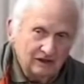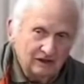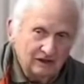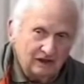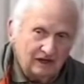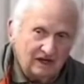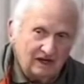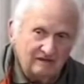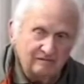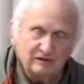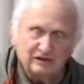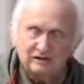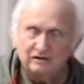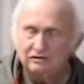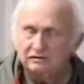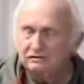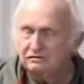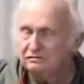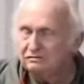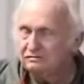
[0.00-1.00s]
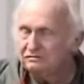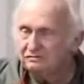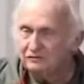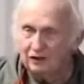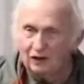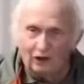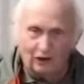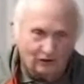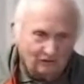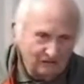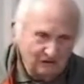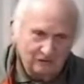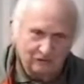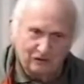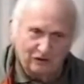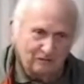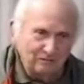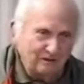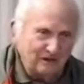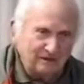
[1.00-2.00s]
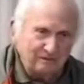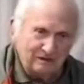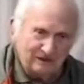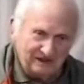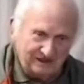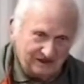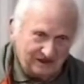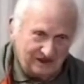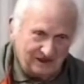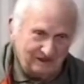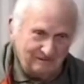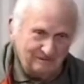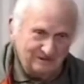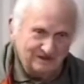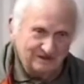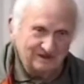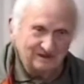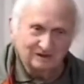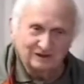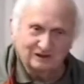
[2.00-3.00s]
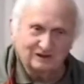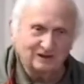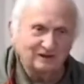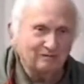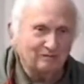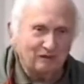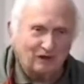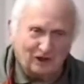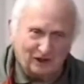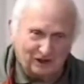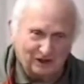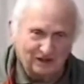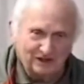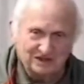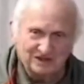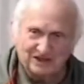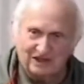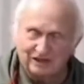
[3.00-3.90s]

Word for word: I've been all over the world many, many times, looked at markets.